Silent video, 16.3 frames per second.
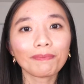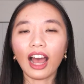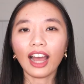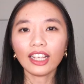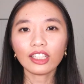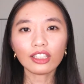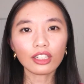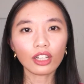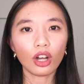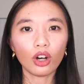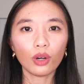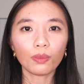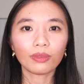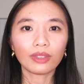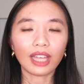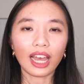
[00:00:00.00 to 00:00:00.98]
I just
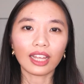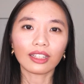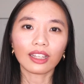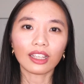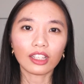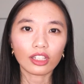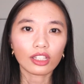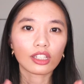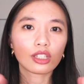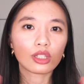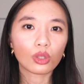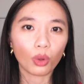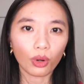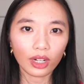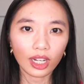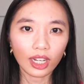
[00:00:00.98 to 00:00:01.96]
hope that his
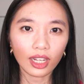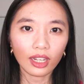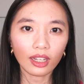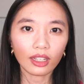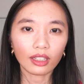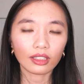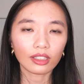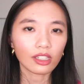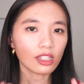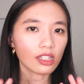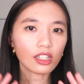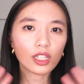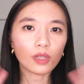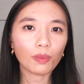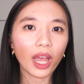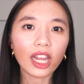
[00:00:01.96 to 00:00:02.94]
story just
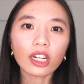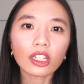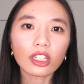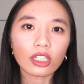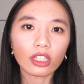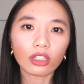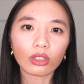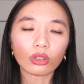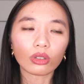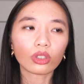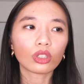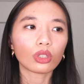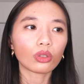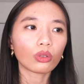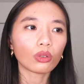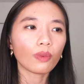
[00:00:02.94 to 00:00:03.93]
inspires you
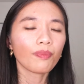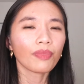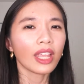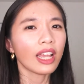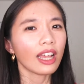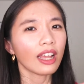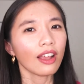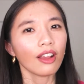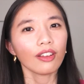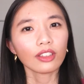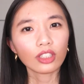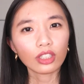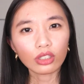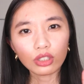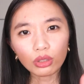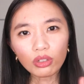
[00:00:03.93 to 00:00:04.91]
to,
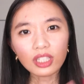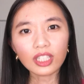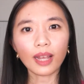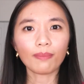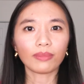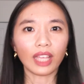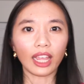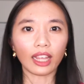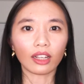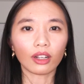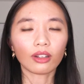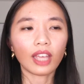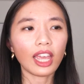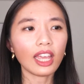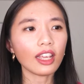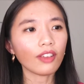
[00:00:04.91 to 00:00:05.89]
to do something,
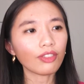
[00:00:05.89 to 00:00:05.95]
okay?